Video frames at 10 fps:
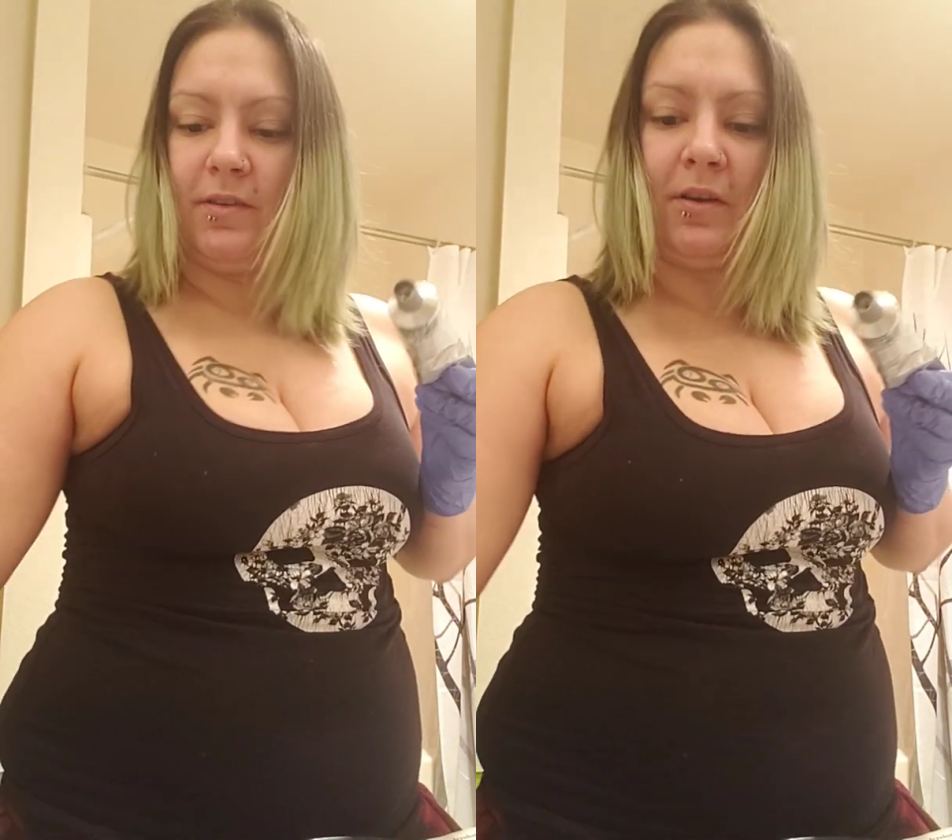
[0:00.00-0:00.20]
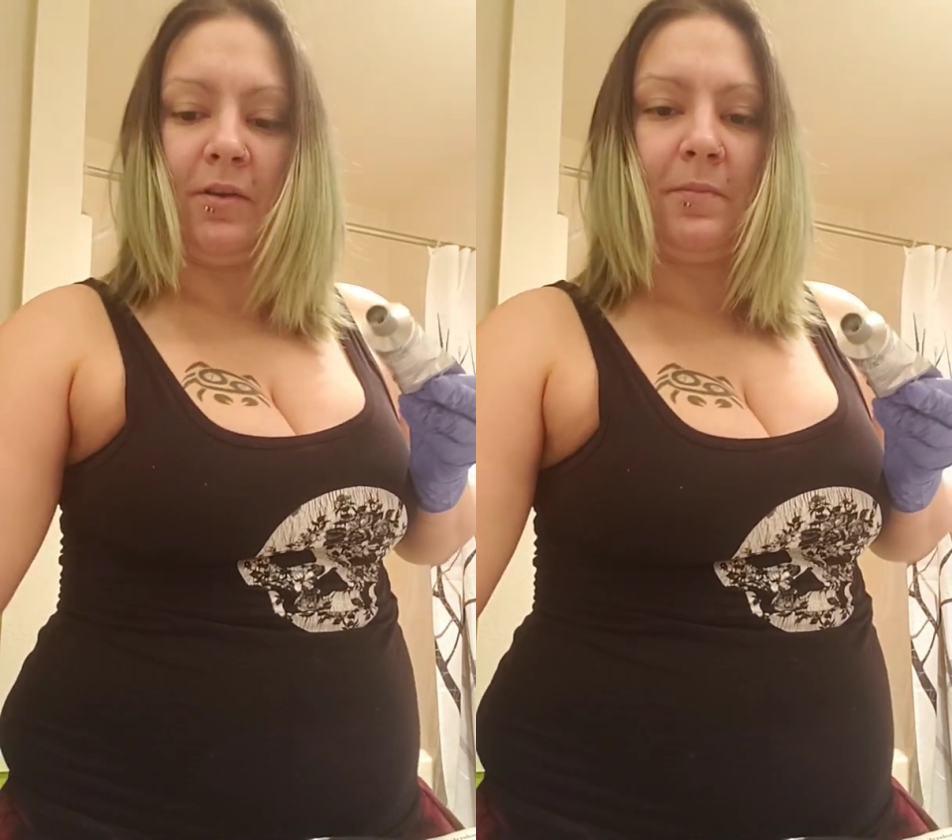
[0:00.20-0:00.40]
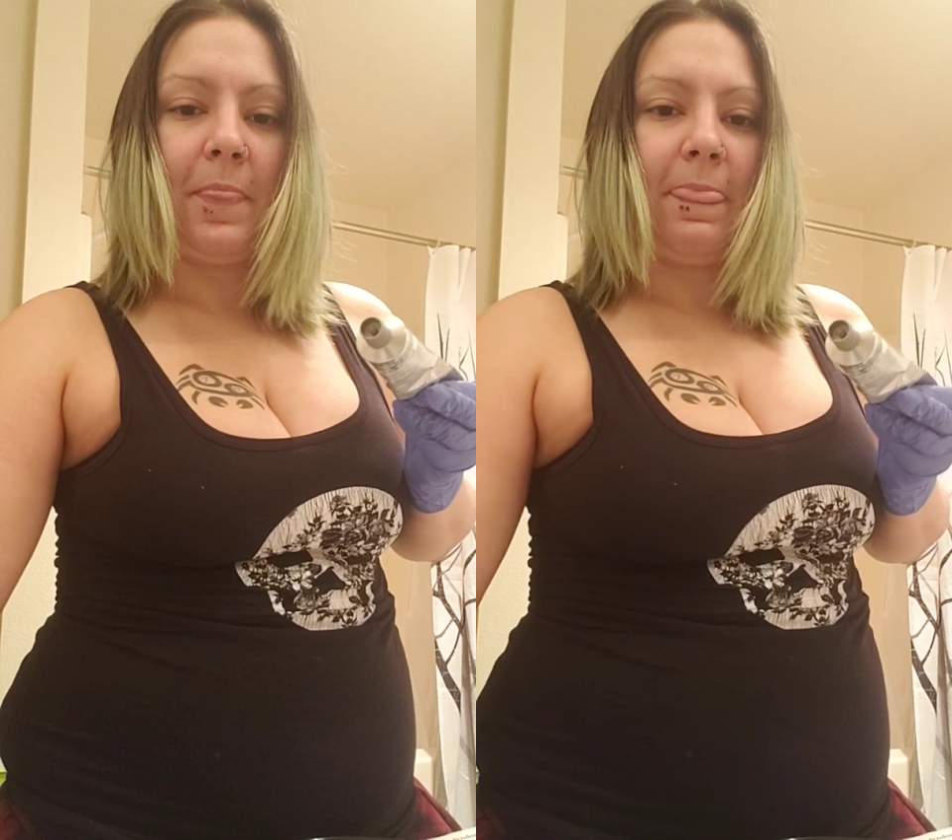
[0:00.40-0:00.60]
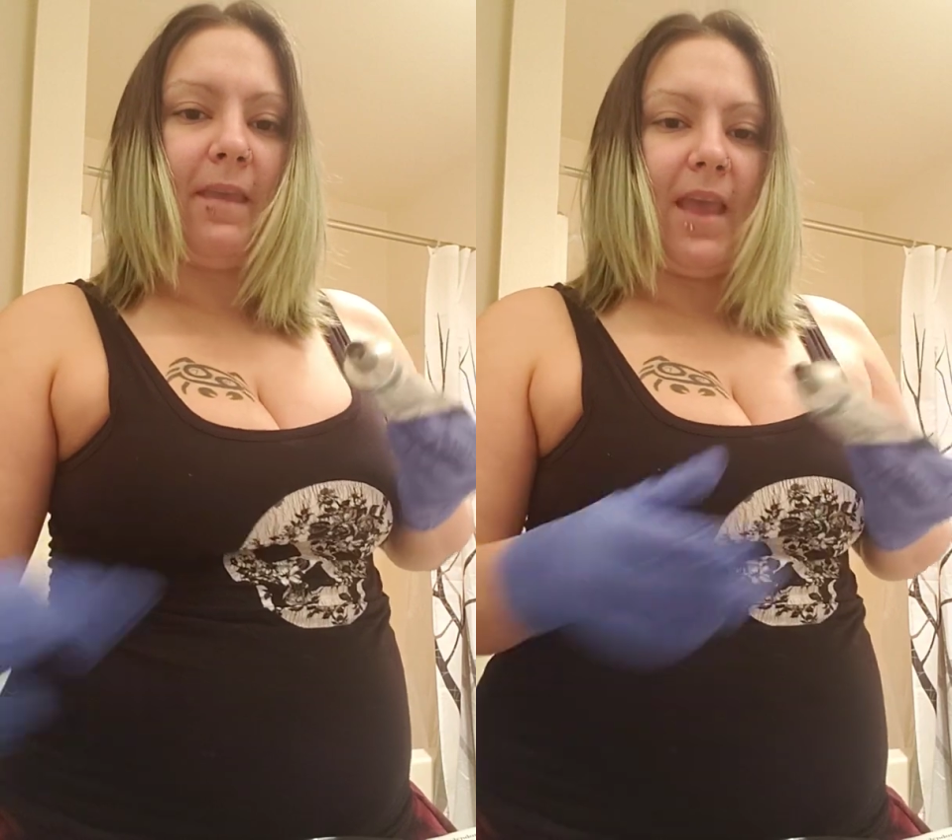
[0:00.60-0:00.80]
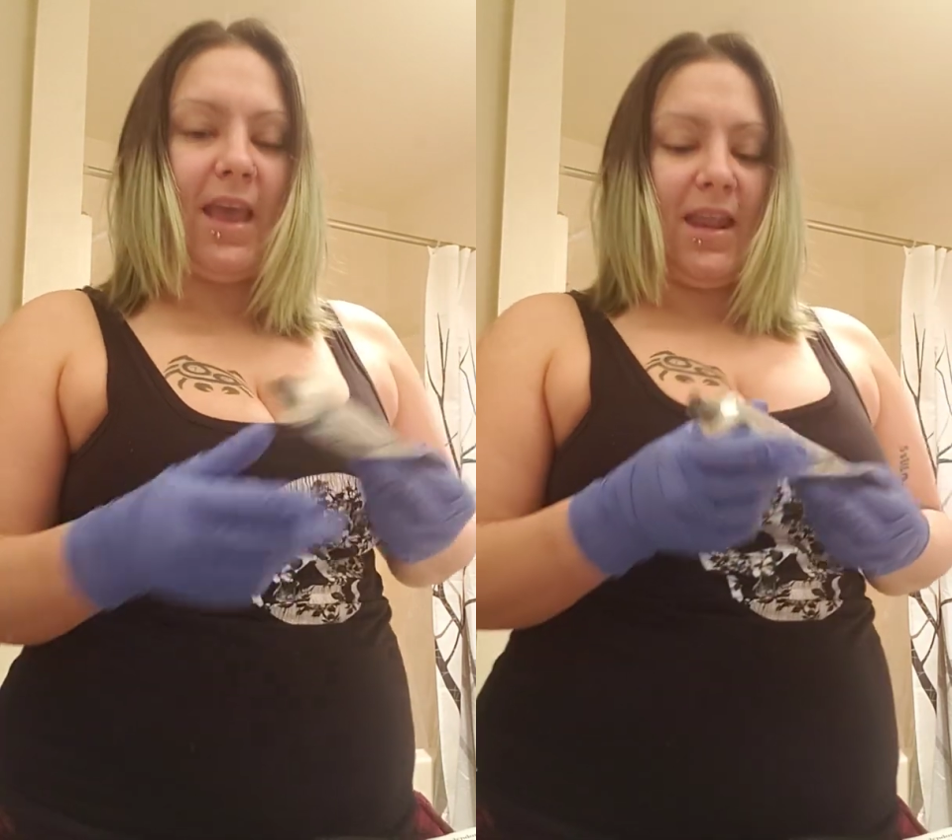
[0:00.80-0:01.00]
you know.
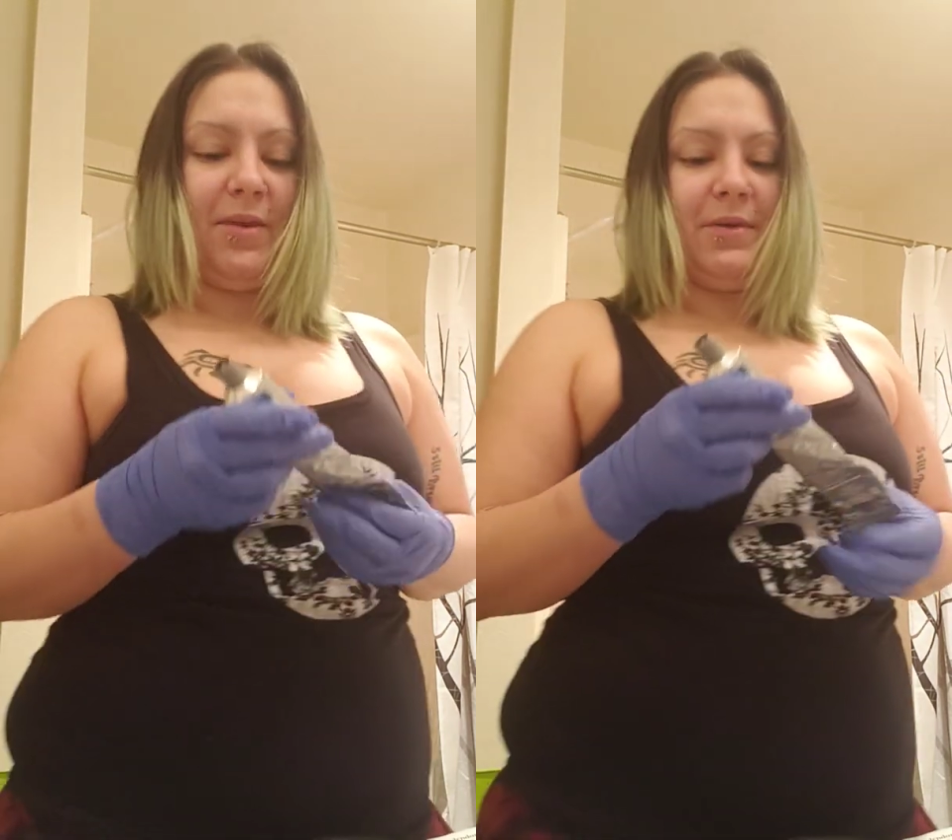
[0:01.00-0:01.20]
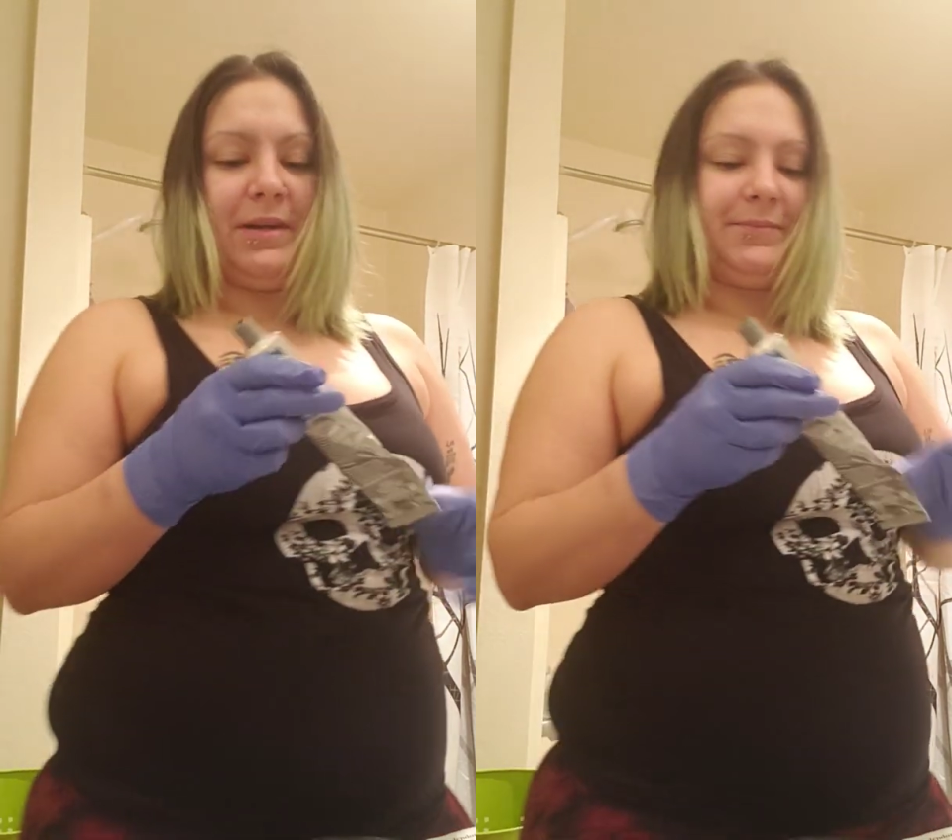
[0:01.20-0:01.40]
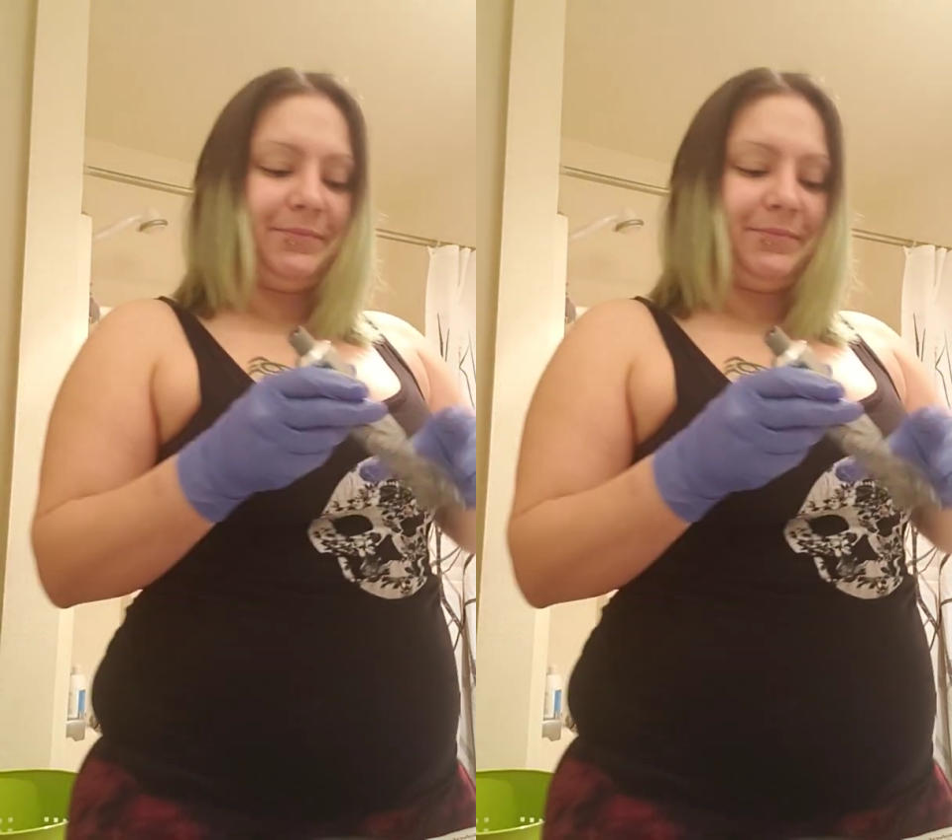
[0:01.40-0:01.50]
Anyway,